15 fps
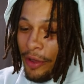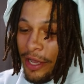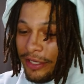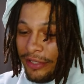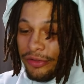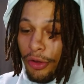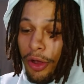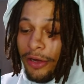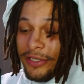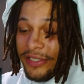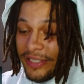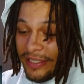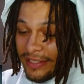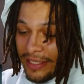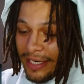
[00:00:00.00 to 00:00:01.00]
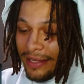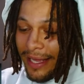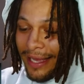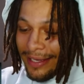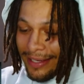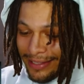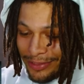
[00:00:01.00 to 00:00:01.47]
Slaughter season, I
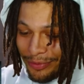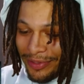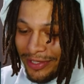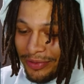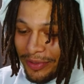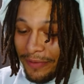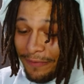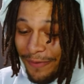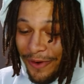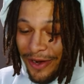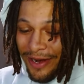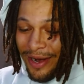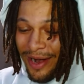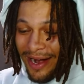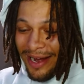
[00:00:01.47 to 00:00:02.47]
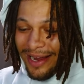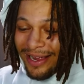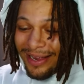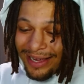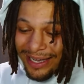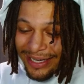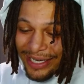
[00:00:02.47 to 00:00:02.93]
like it. twenty twenty-four.
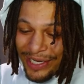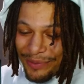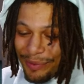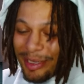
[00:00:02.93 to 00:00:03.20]
We